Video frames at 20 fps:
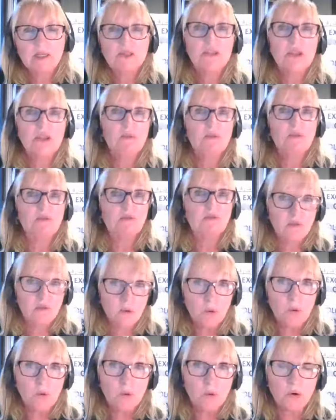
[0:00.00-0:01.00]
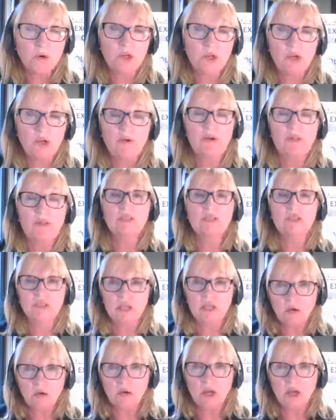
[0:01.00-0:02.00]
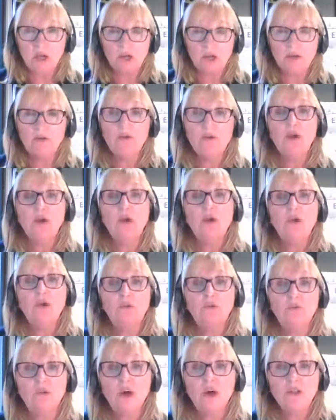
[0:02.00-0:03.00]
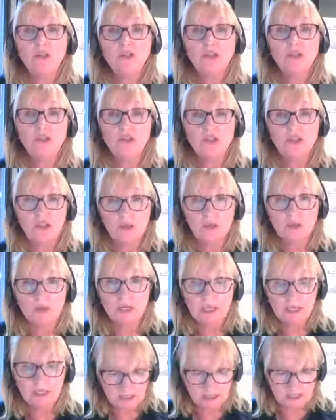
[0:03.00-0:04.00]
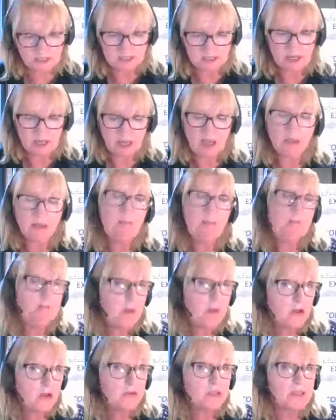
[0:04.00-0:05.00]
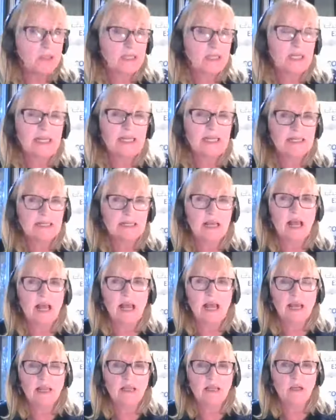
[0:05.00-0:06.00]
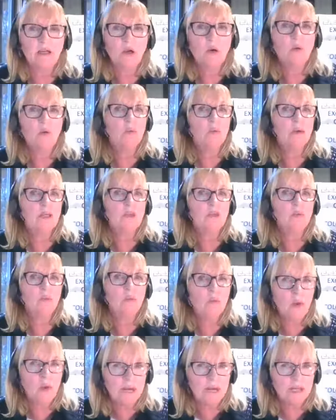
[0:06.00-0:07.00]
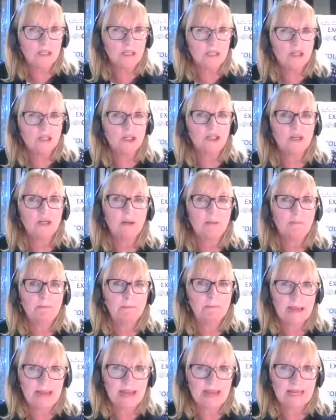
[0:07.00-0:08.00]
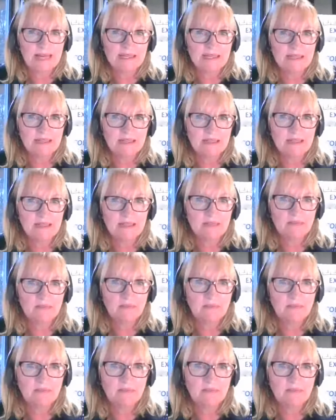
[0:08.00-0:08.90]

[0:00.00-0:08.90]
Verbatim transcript: So before going solo, Rod Stewart mostly sang with which band?